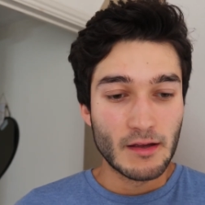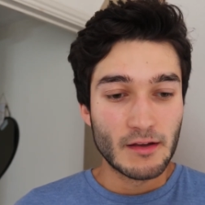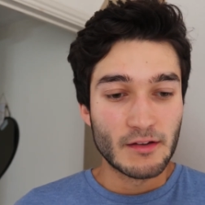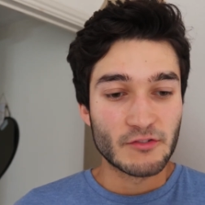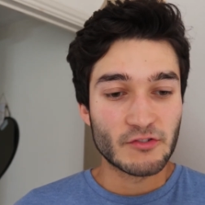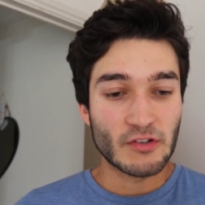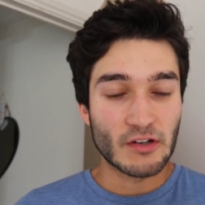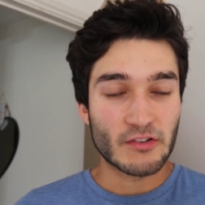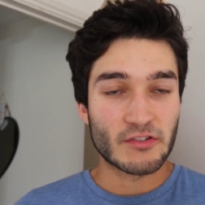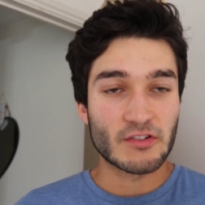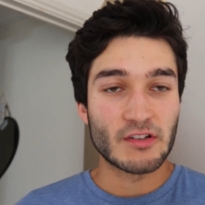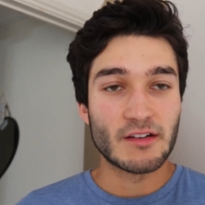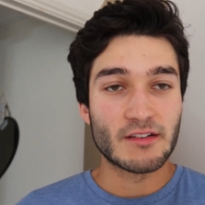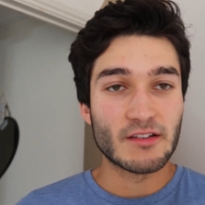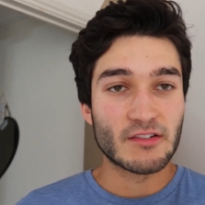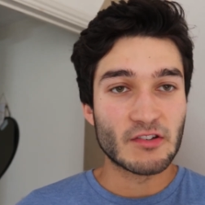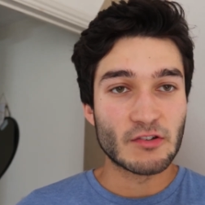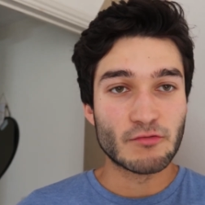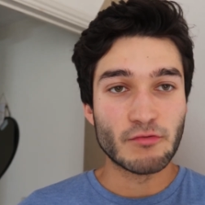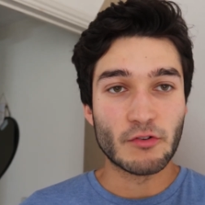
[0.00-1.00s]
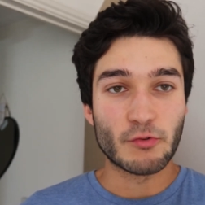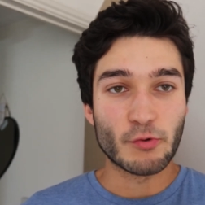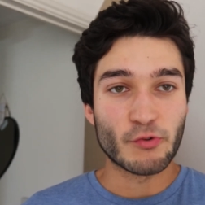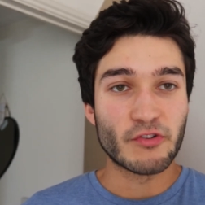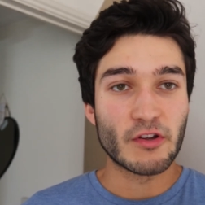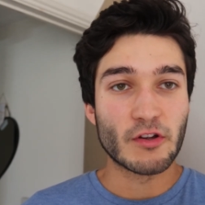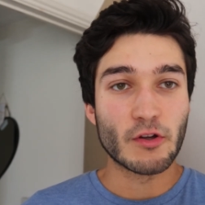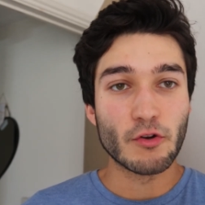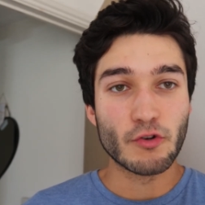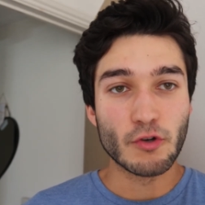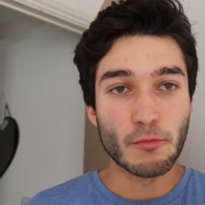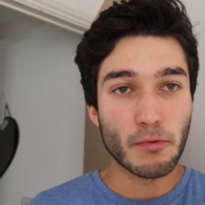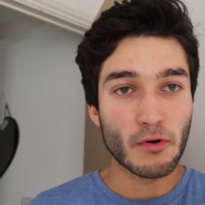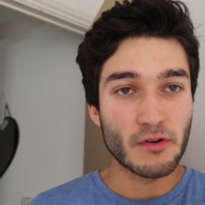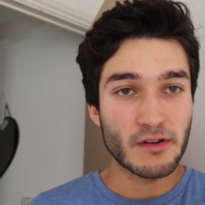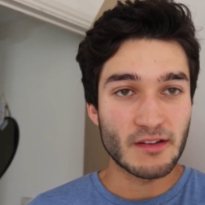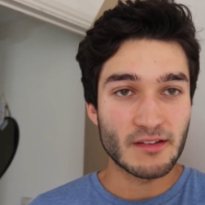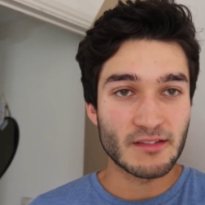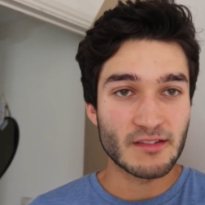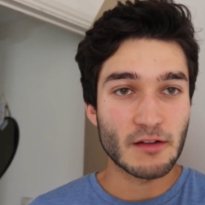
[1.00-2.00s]
Jake Slater says ritual saying, God, your
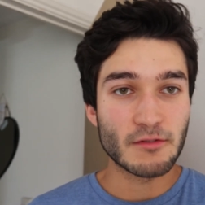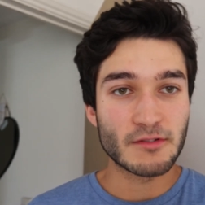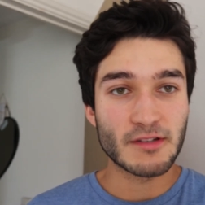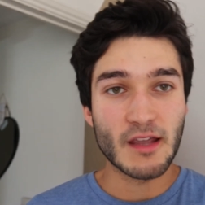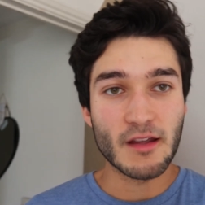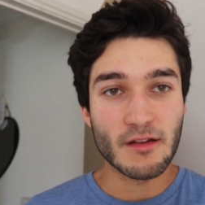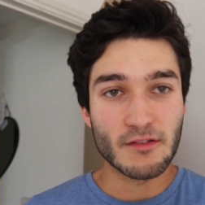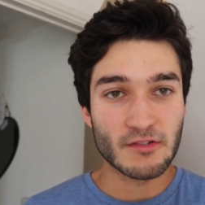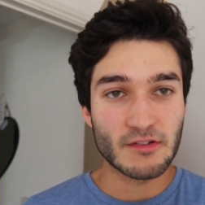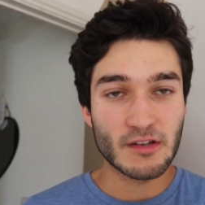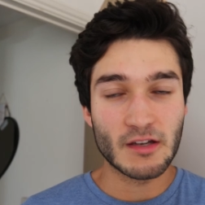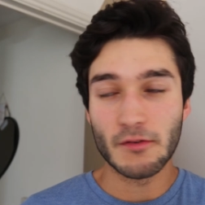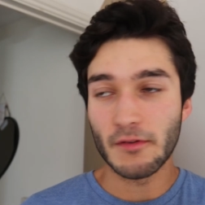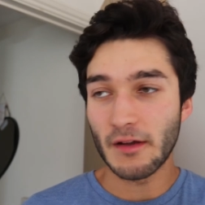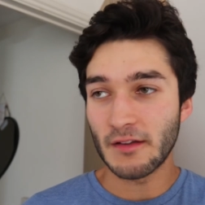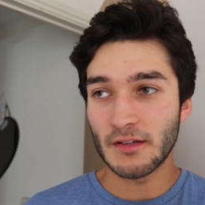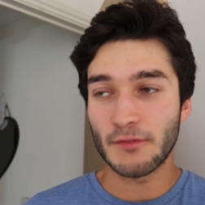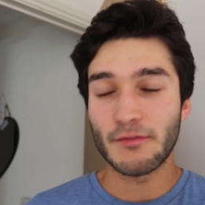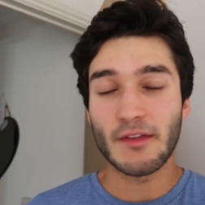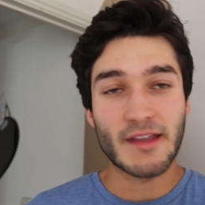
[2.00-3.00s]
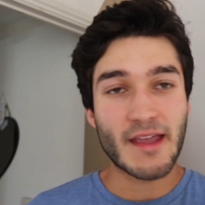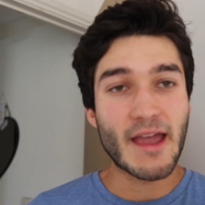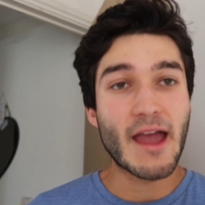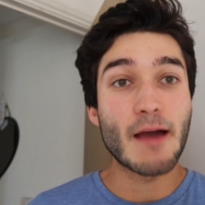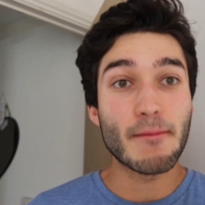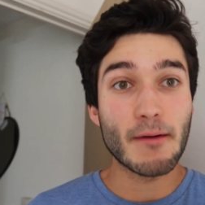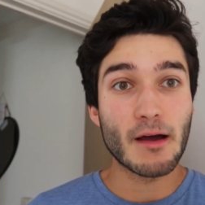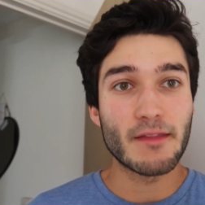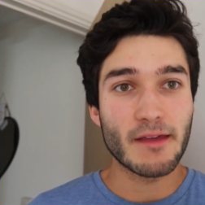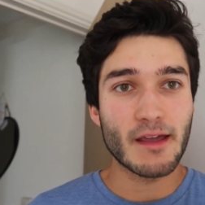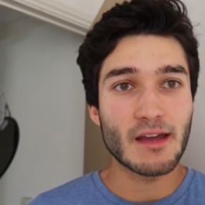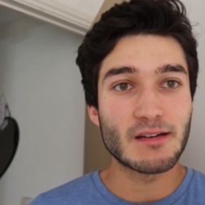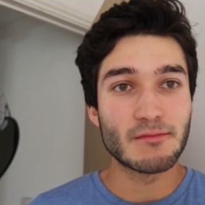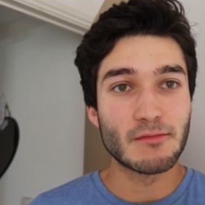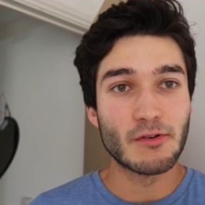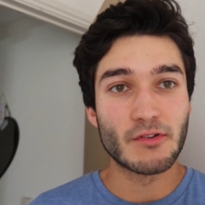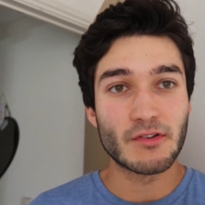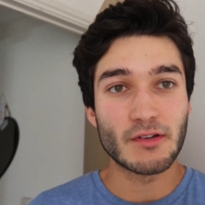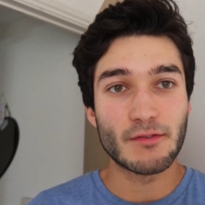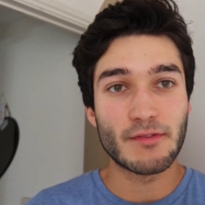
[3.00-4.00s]
body is now taken, you know, as if they care about the
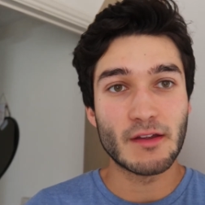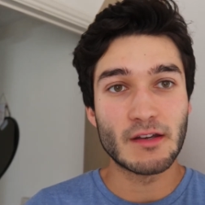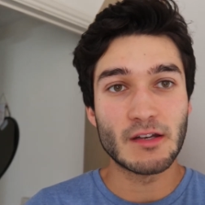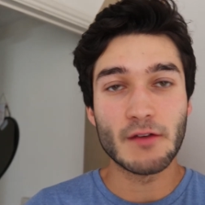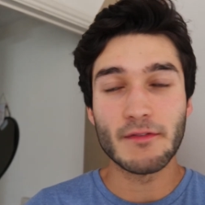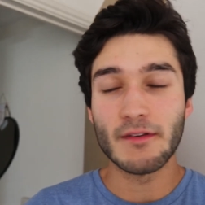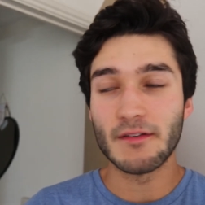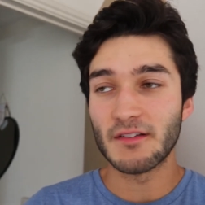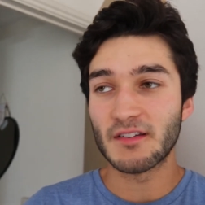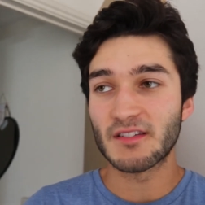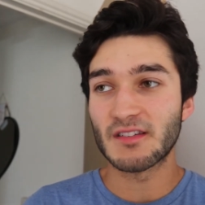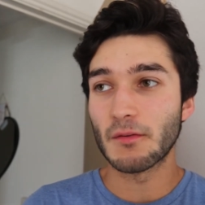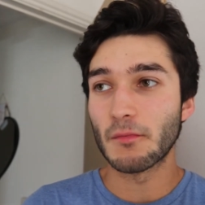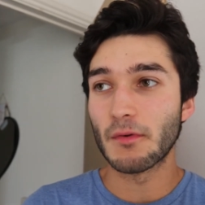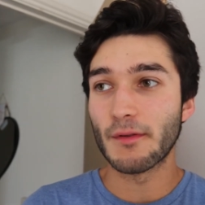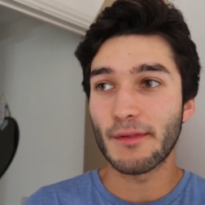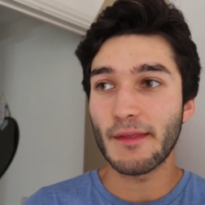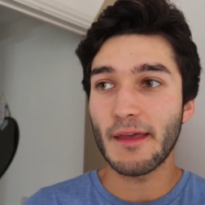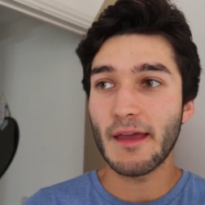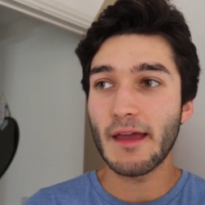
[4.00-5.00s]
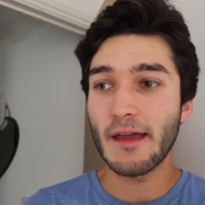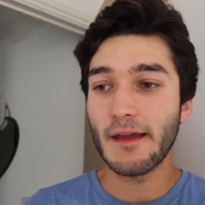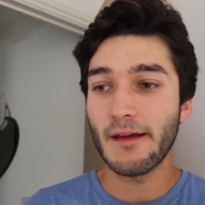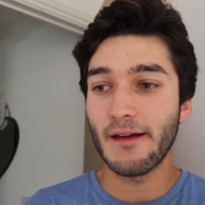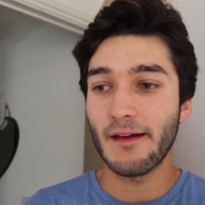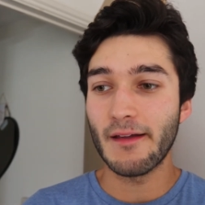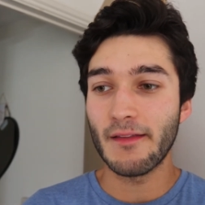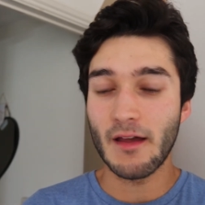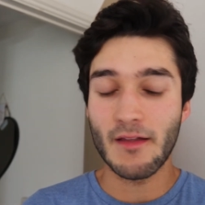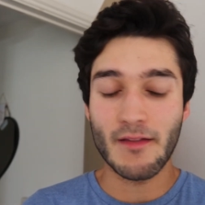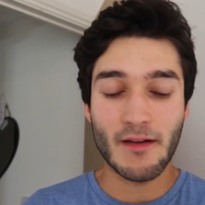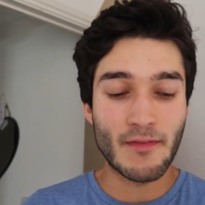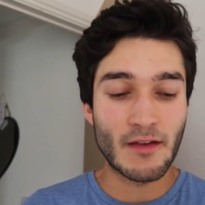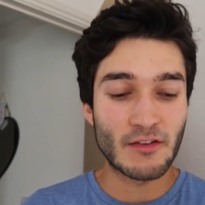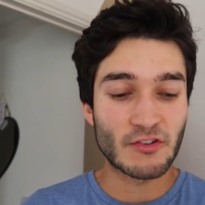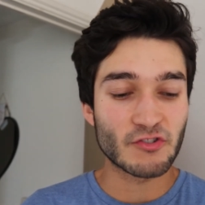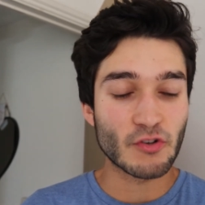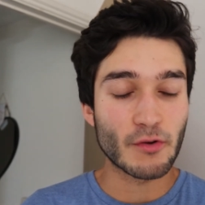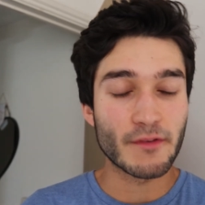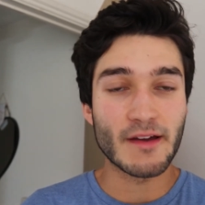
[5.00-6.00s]
animals. if they know there's someone there and, and, they're
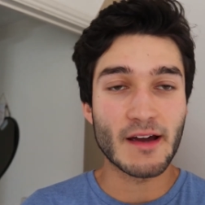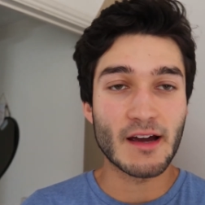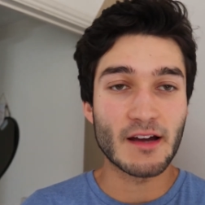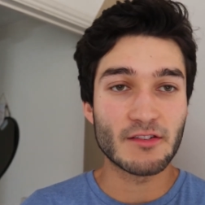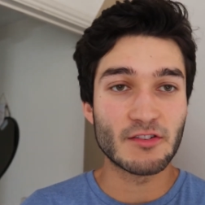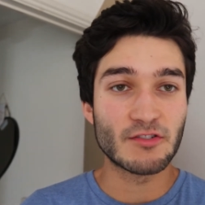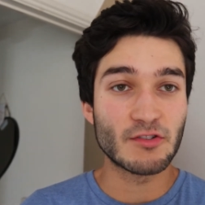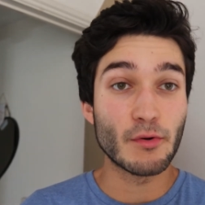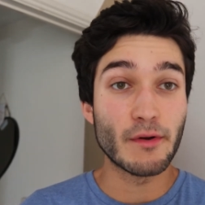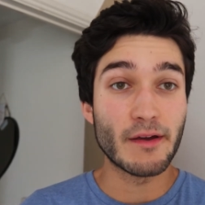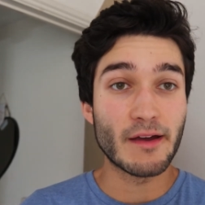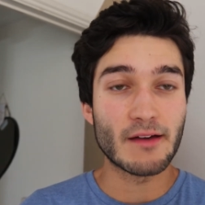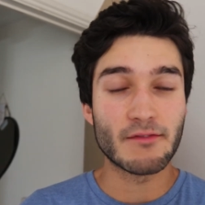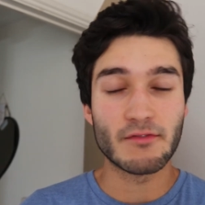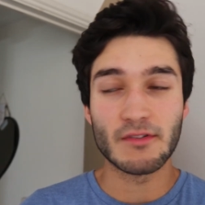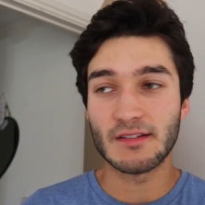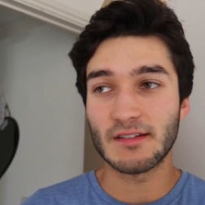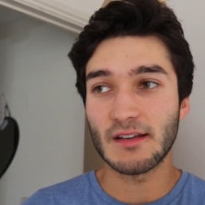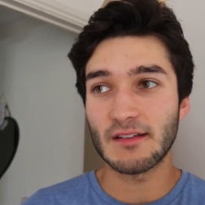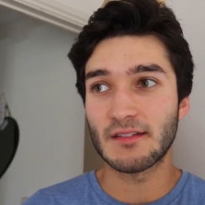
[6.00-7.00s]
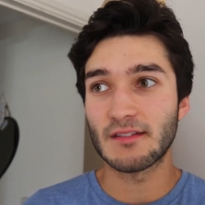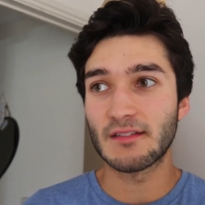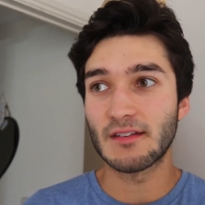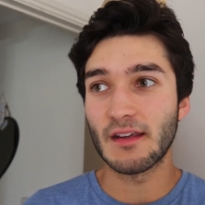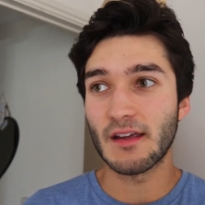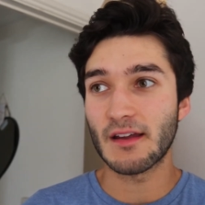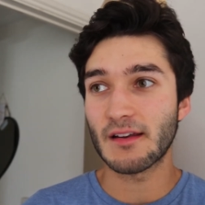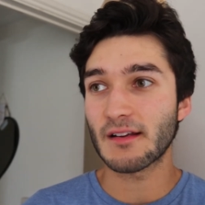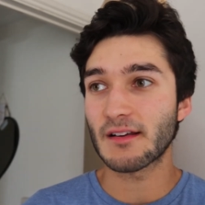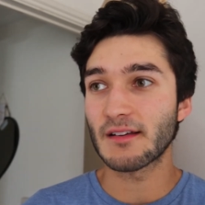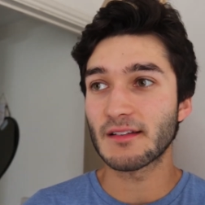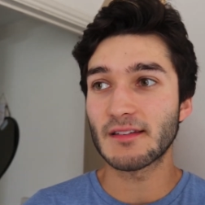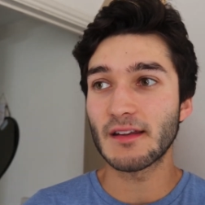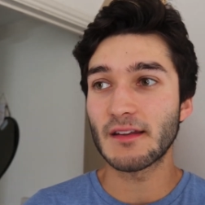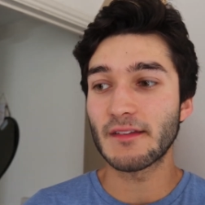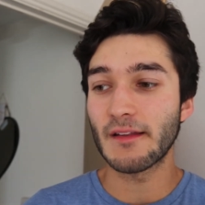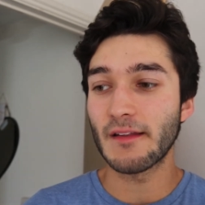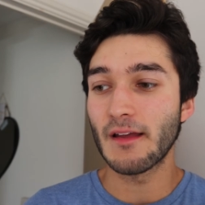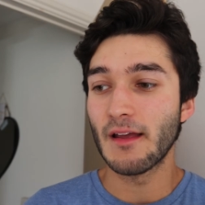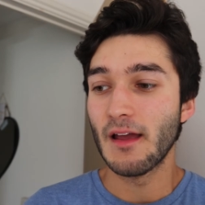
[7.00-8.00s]
sorry they had to do it out of necessity. And like I
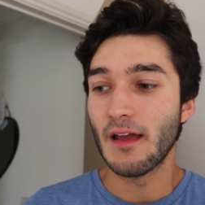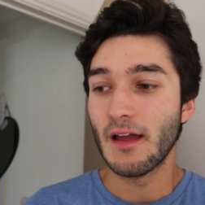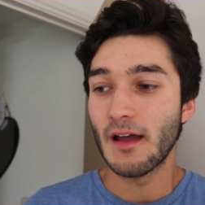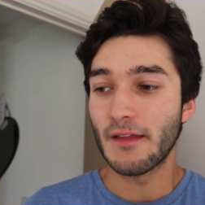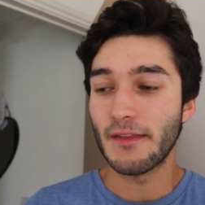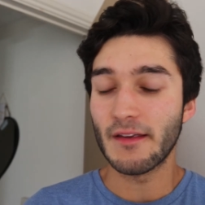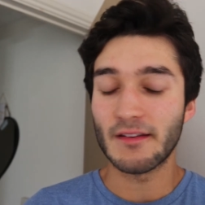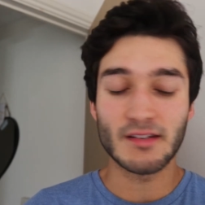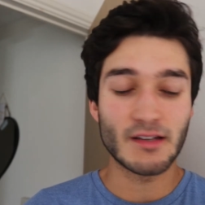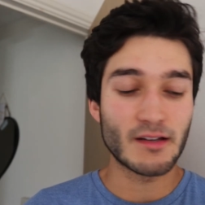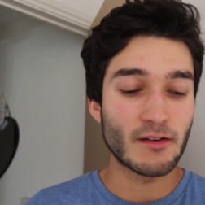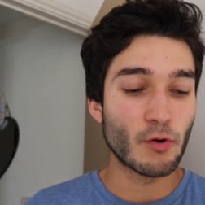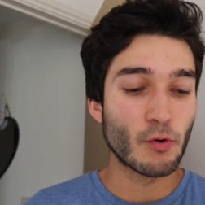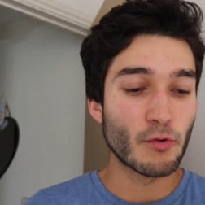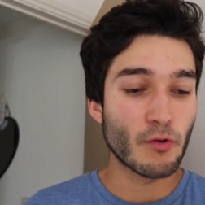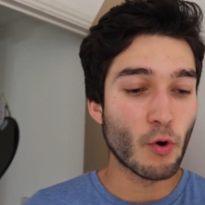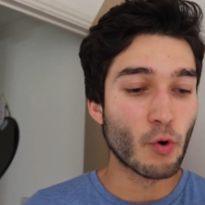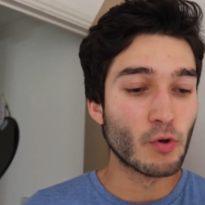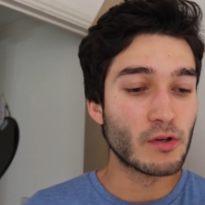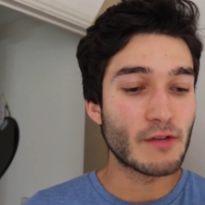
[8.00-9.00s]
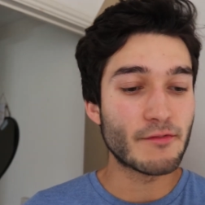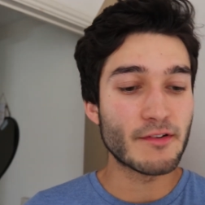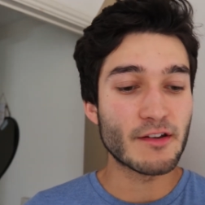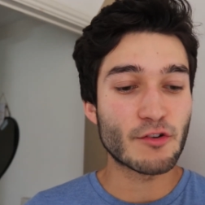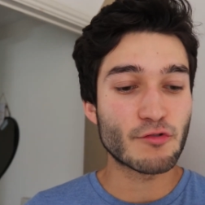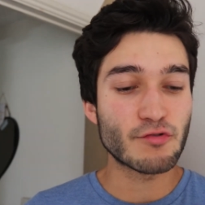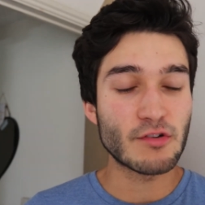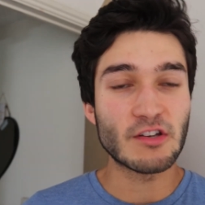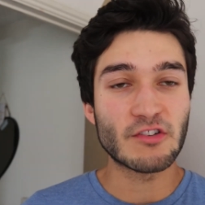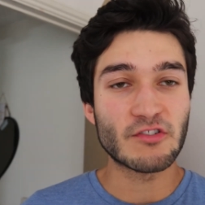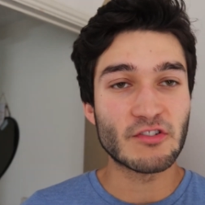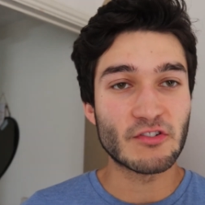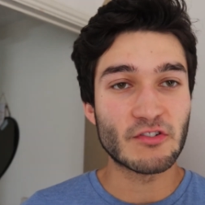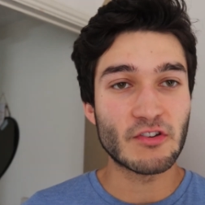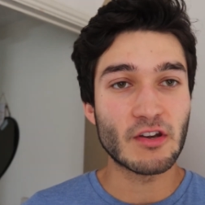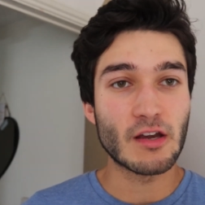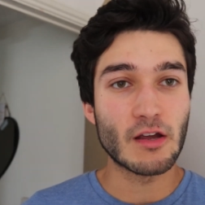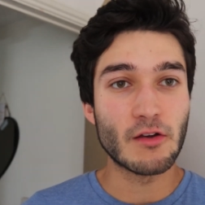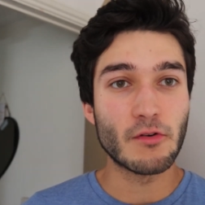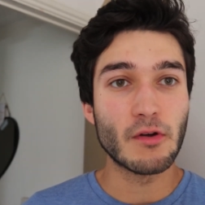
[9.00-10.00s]
said, that, and they say all, all living creatures,
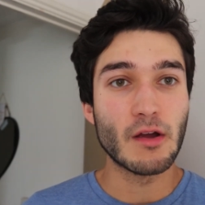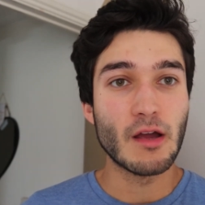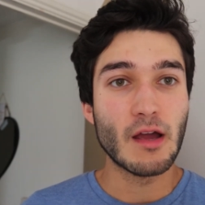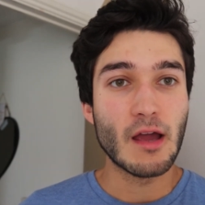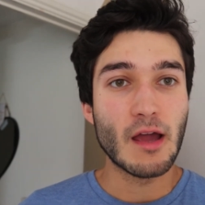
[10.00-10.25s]
you know,